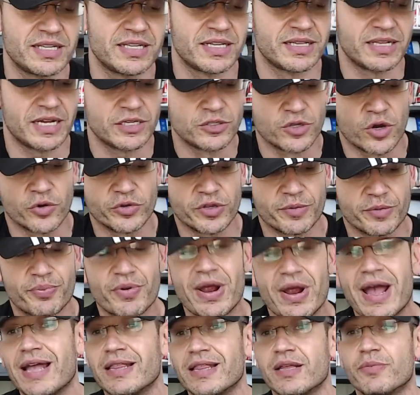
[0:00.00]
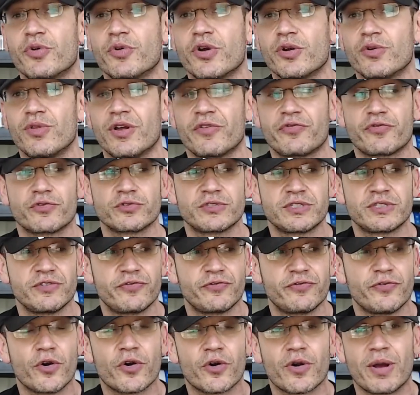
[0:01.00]
and I know the brand, I'm regular for
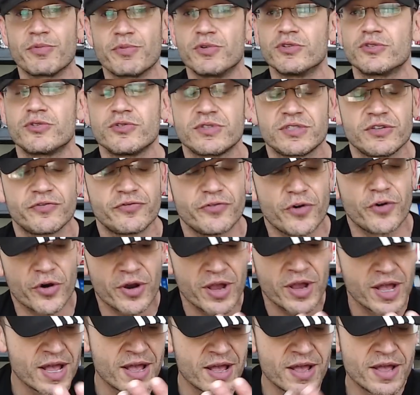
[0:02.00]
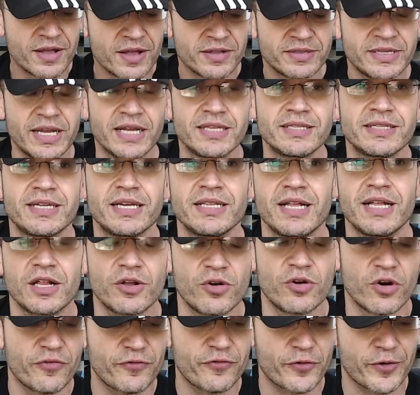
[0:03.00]
C4, I'm used to C4, then I'll
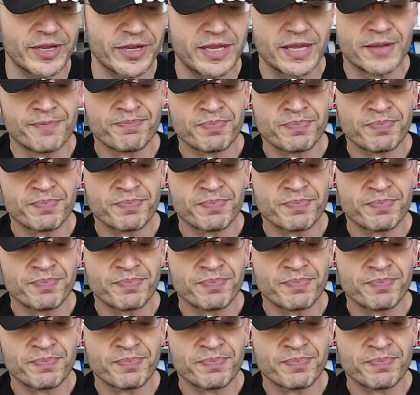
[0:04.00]
go for it.